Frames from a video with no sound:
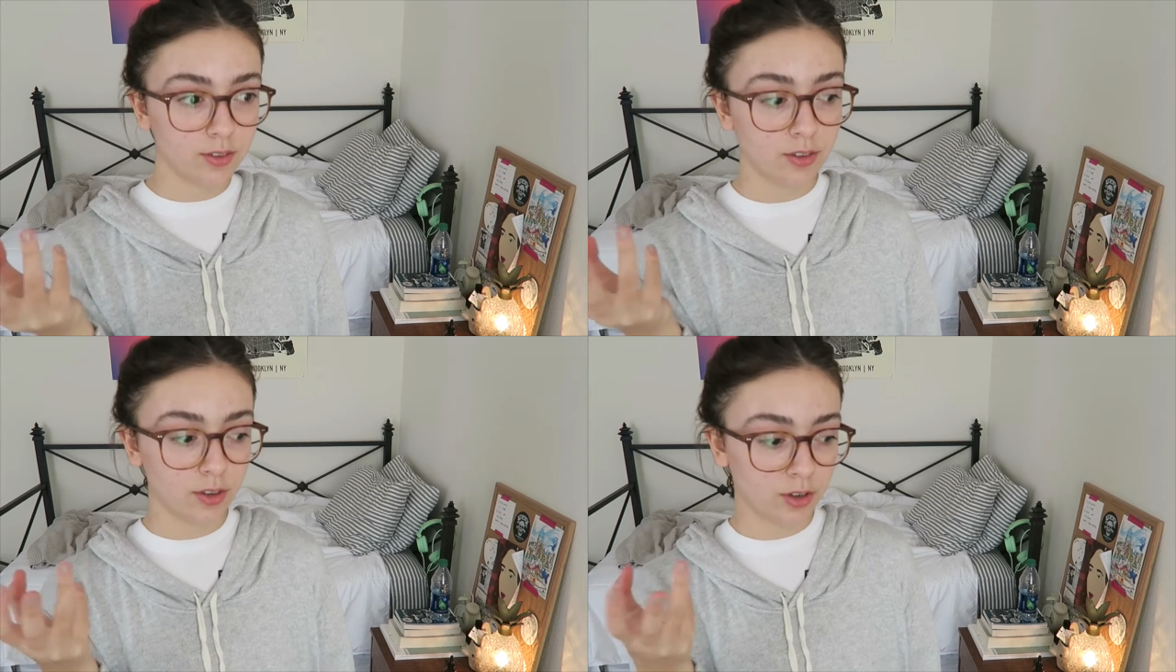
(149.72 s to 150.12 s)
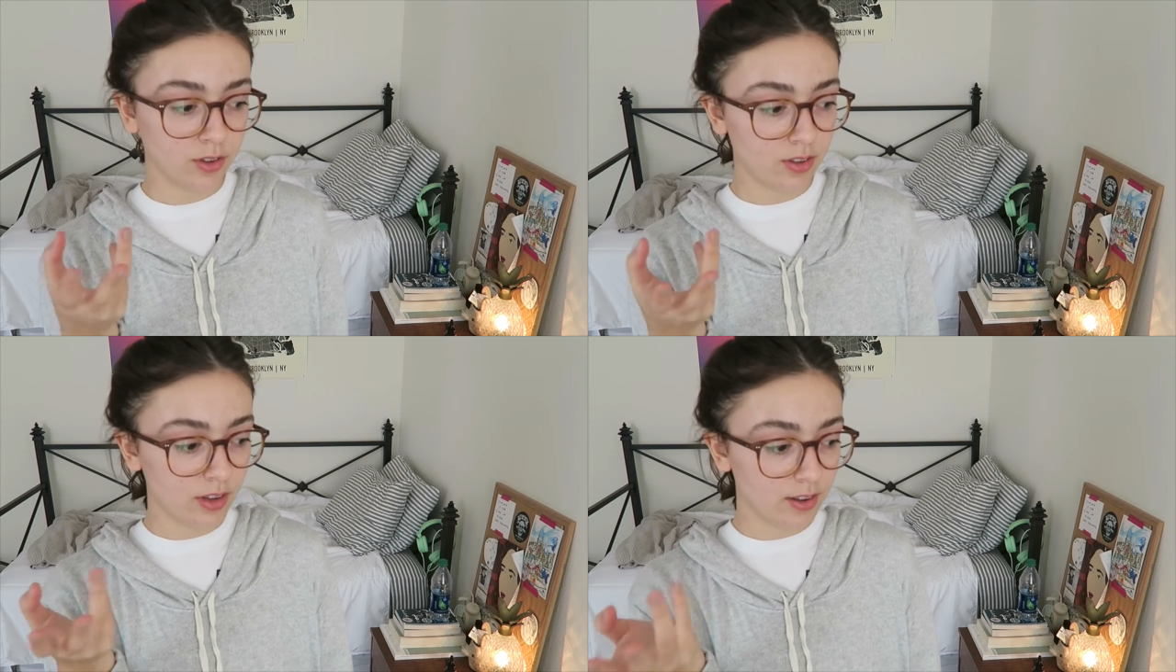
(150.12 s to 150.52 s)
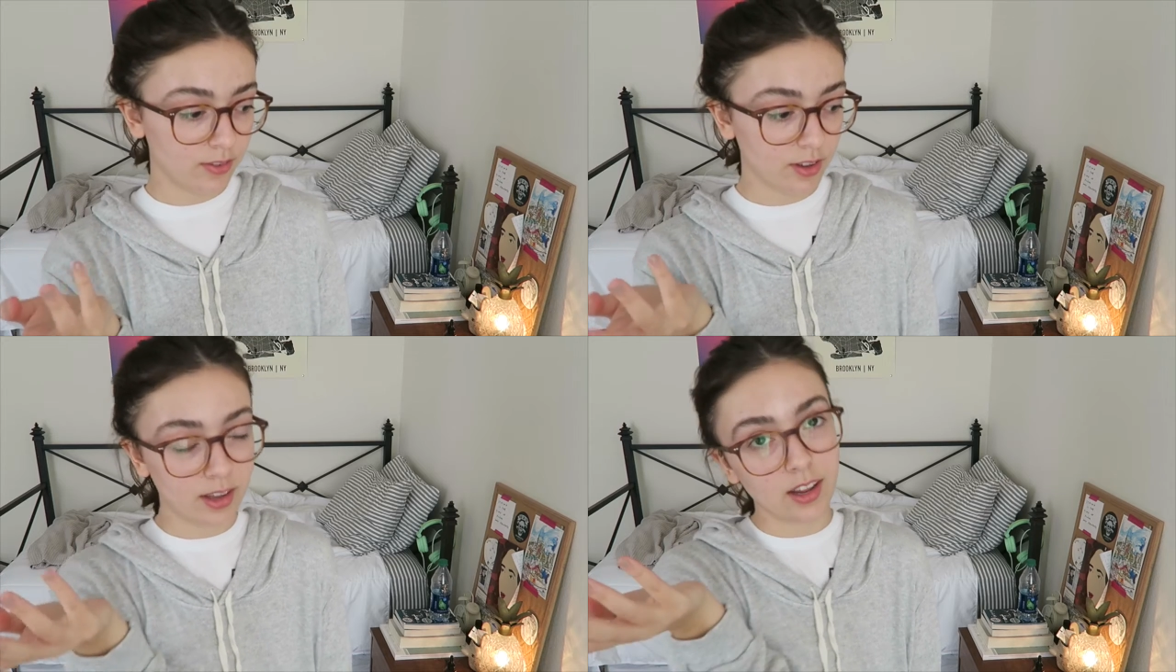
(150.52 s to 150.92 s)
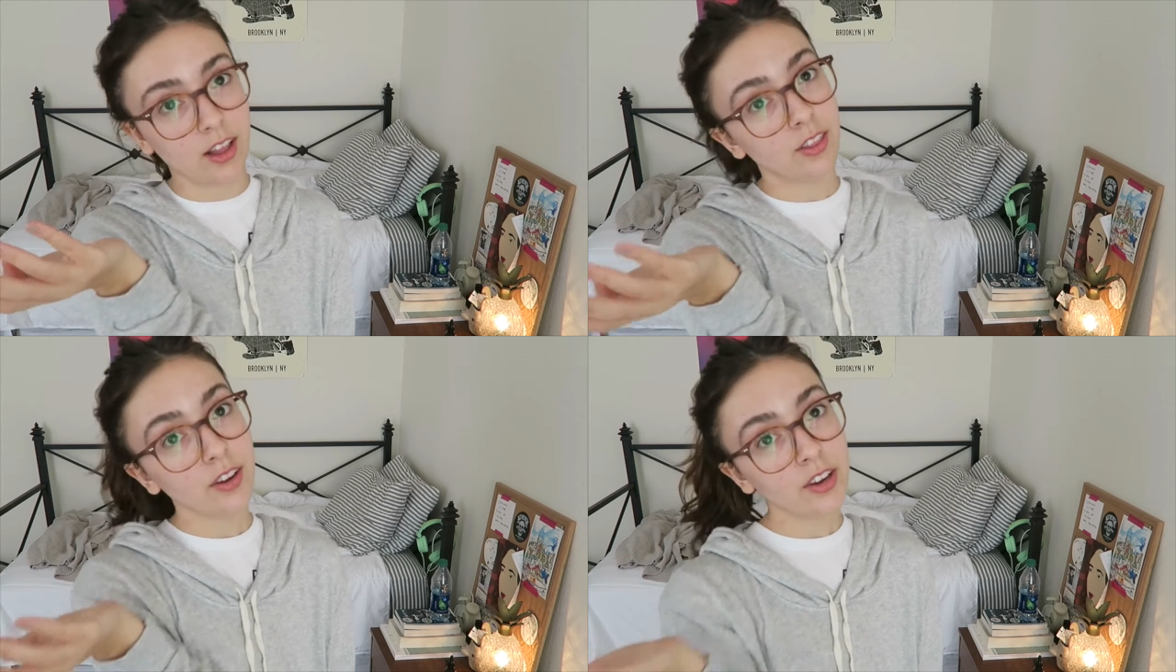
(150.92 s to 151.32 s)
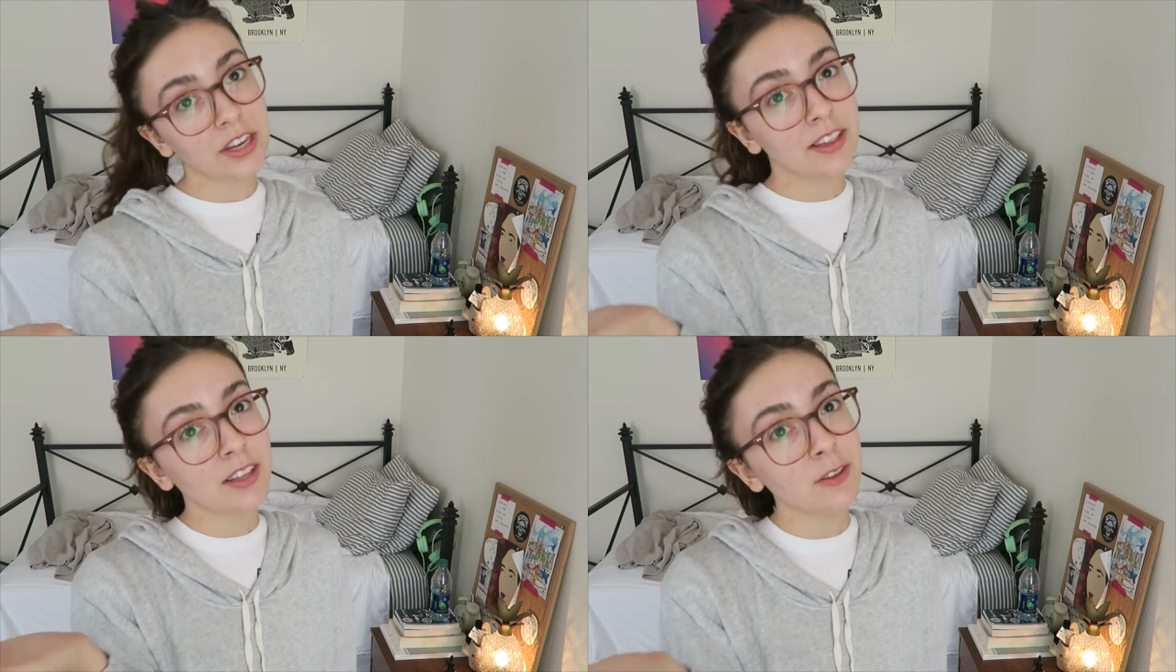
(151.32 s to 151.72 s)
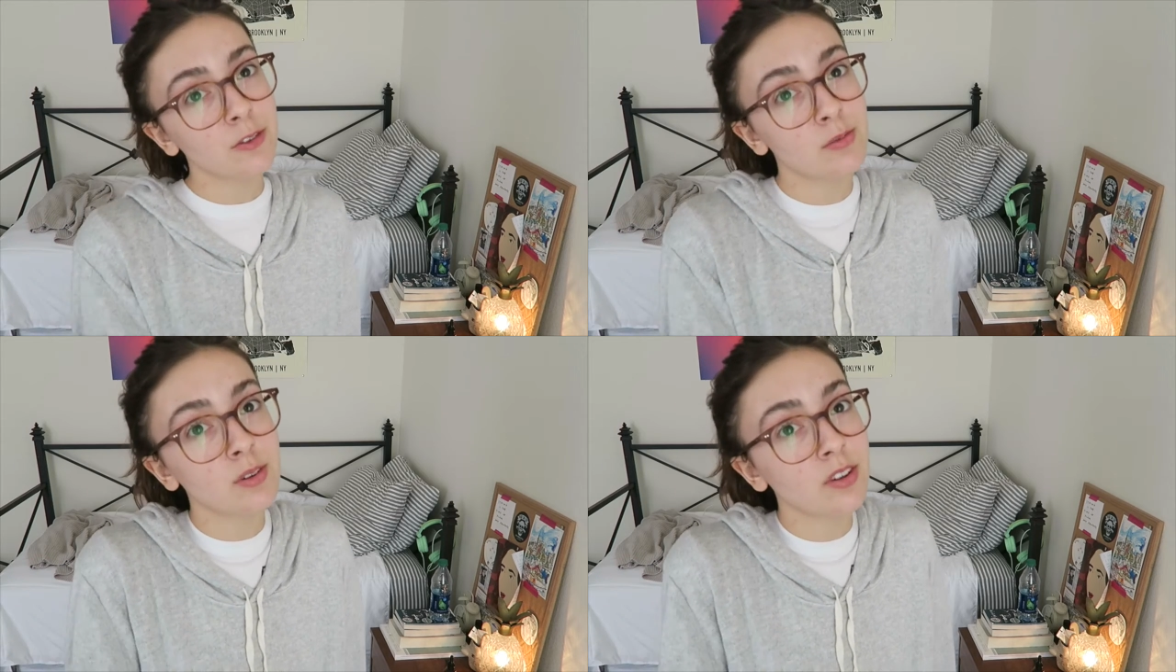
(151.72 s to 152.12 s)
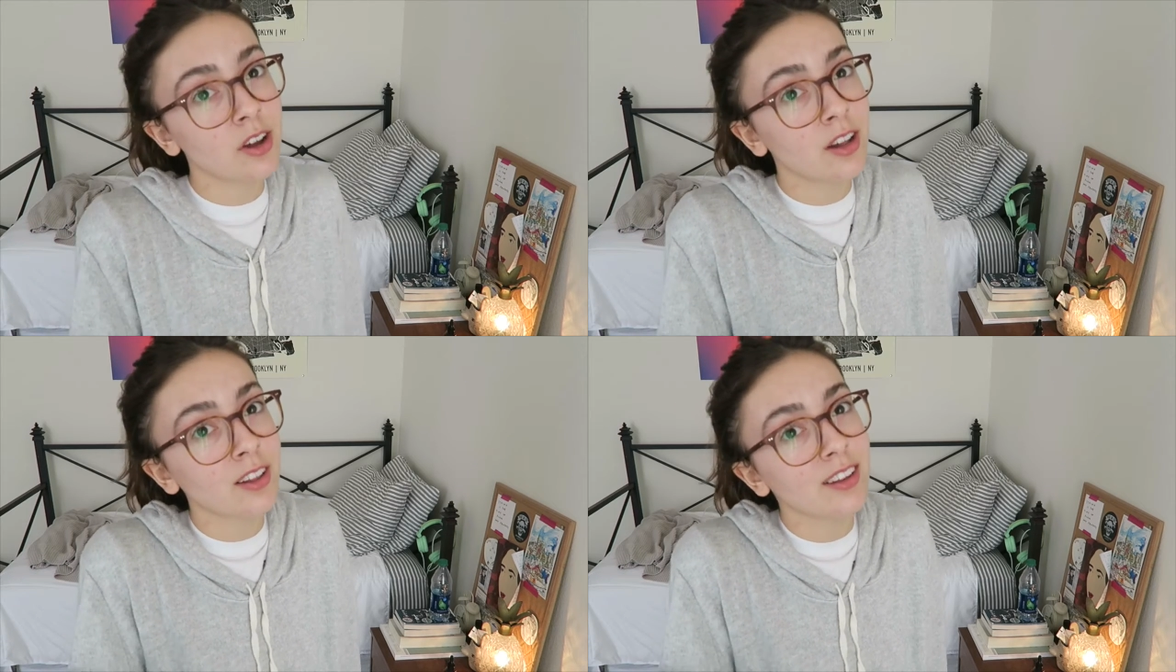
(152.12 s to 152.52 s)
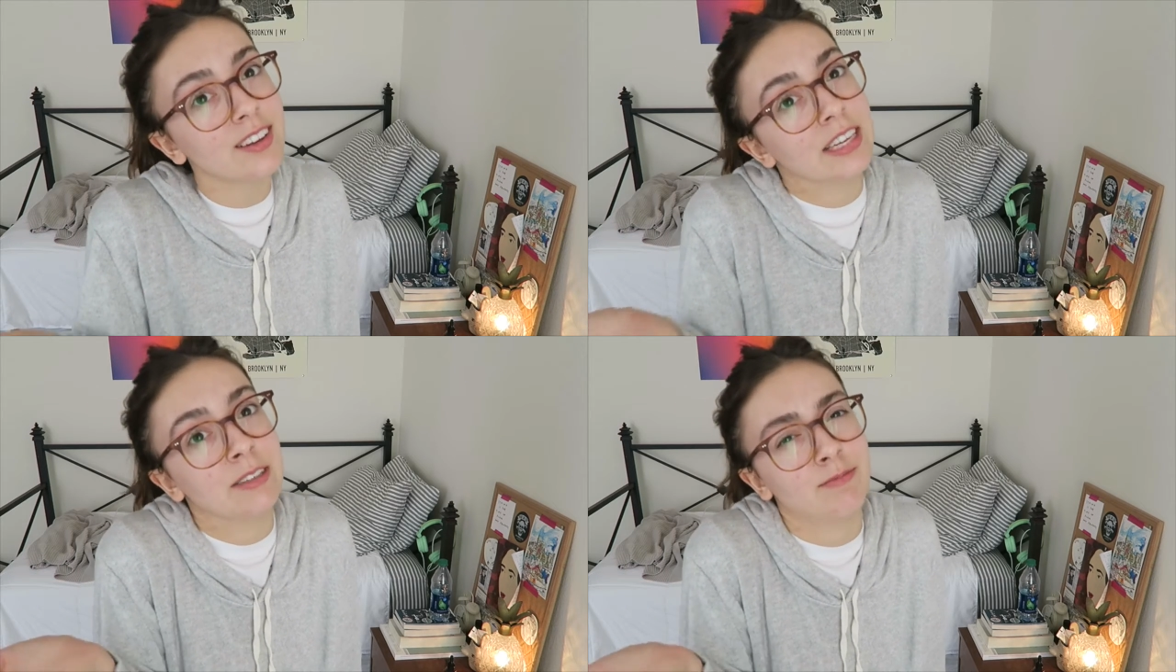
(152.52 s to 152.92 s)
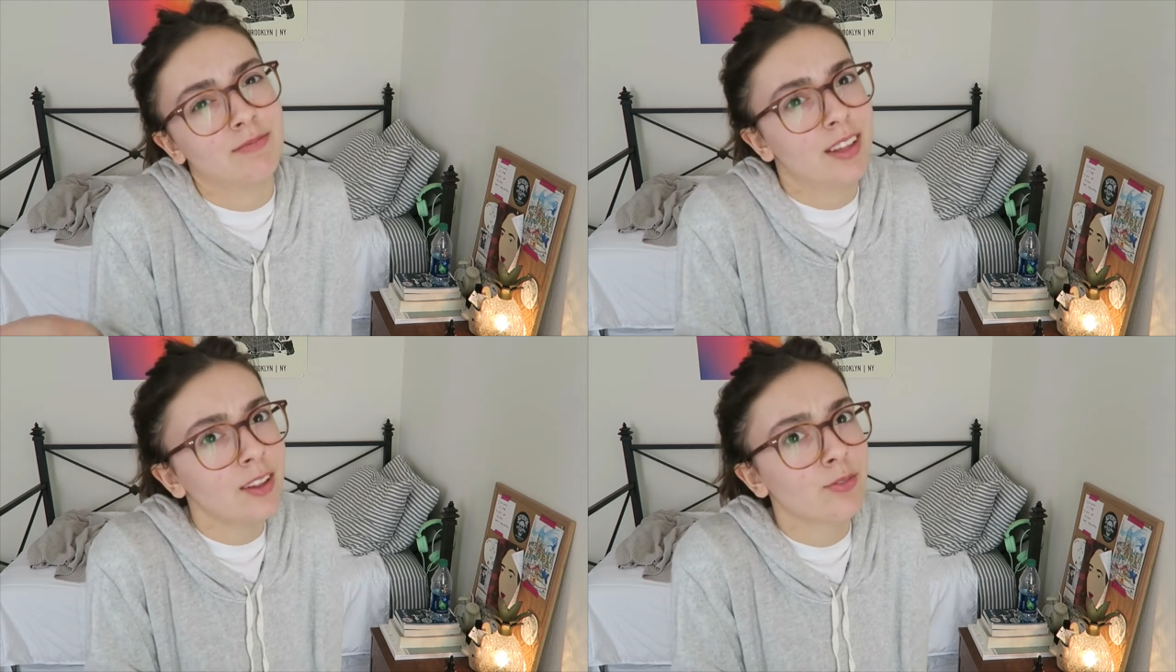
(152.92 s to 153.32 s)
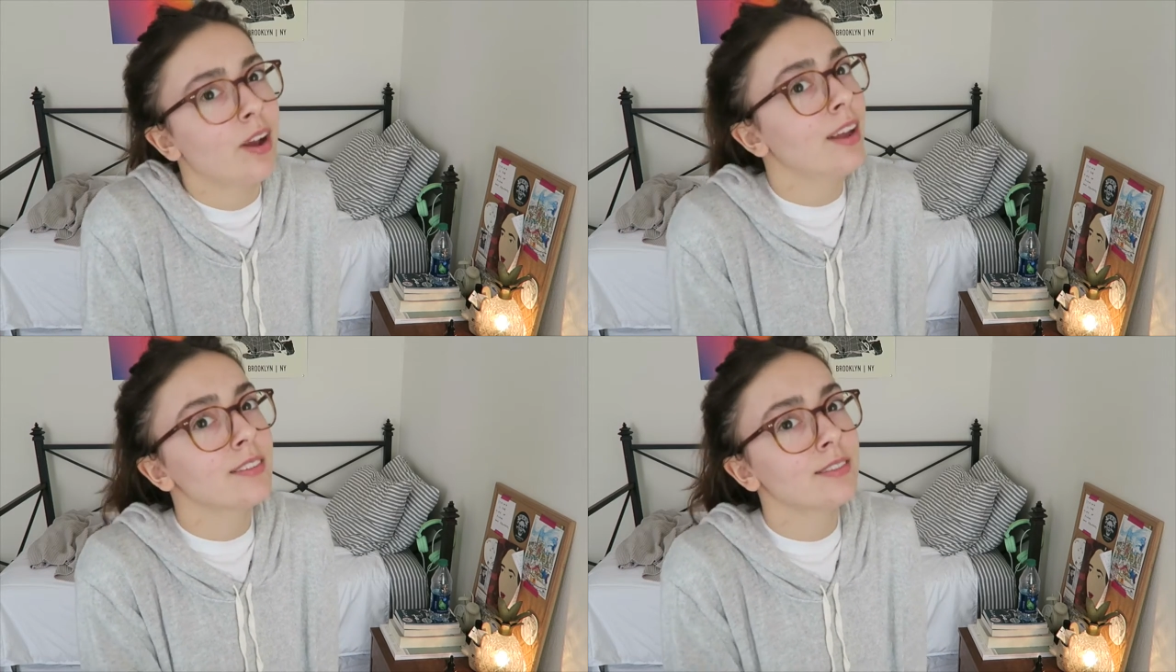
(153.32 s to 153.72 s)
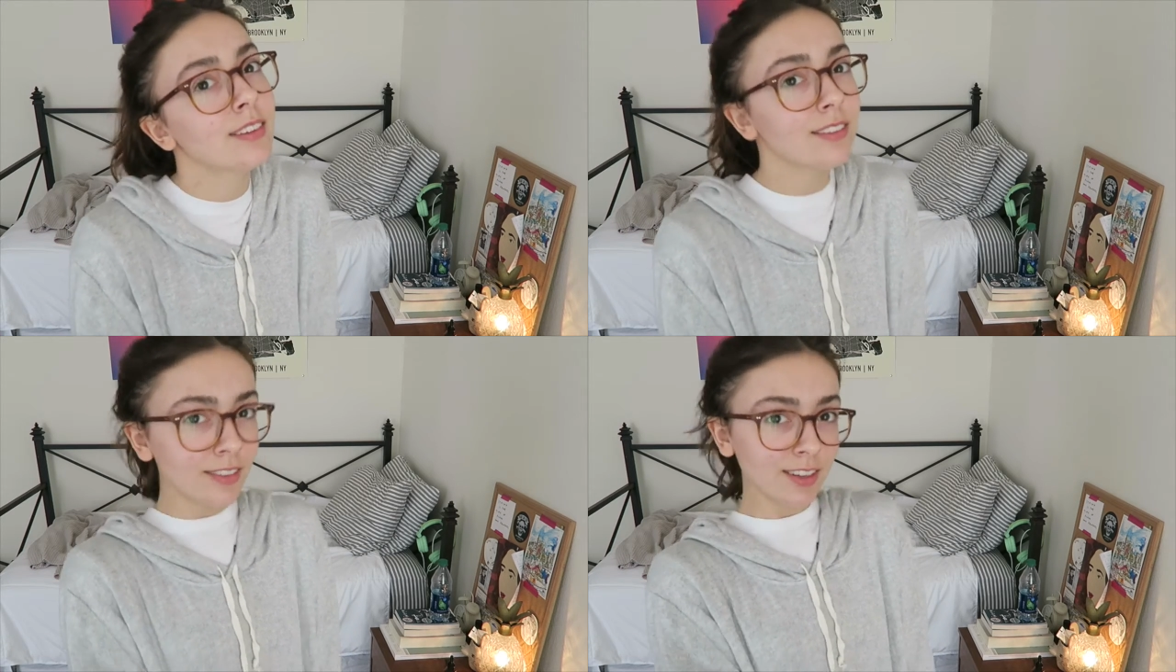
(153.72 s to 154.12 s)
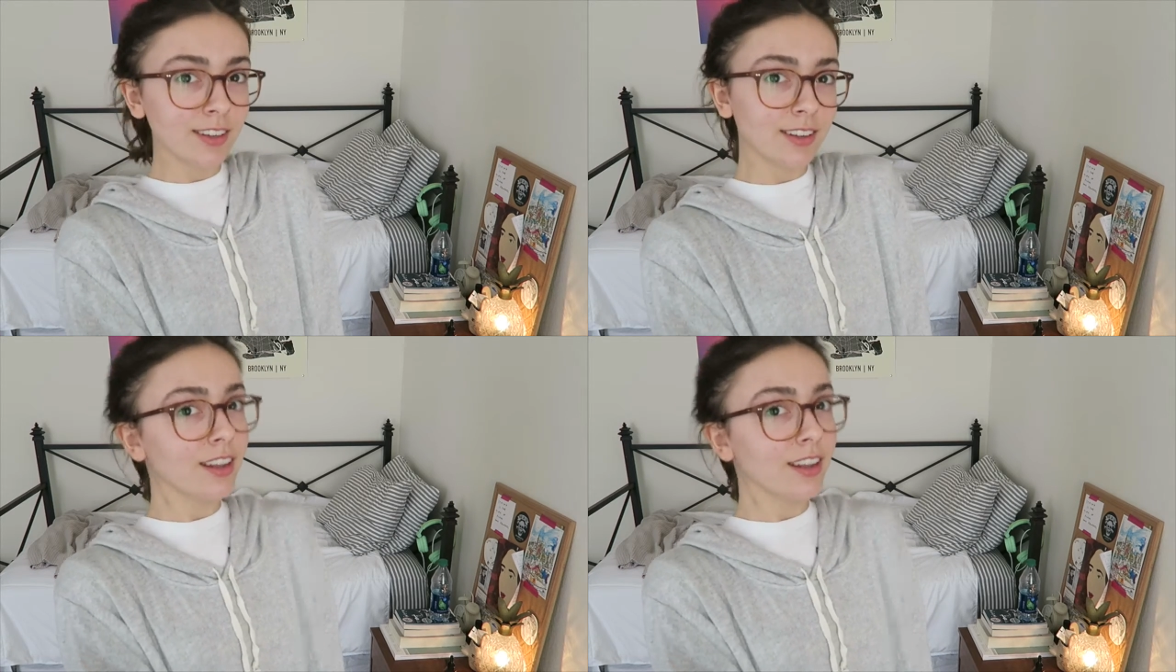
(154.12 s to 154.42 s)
your significant other, I think you would call it. Oh, that's right, isn't it?